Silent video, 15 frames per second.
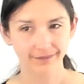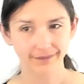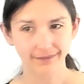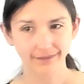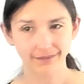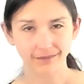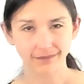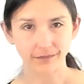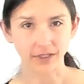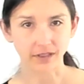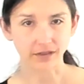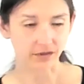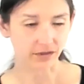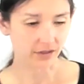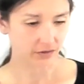Yes.
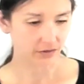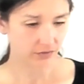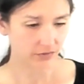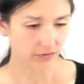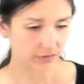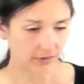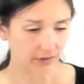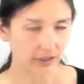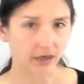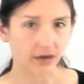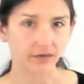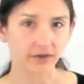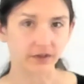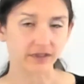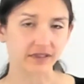Because in truth,
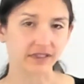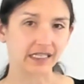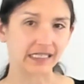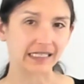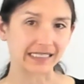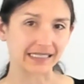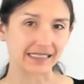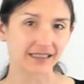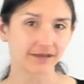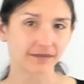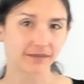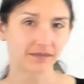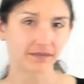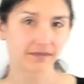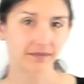love just is,
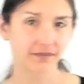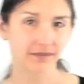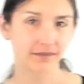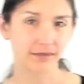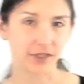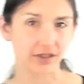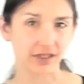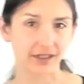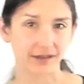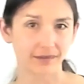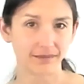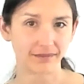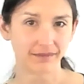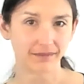period.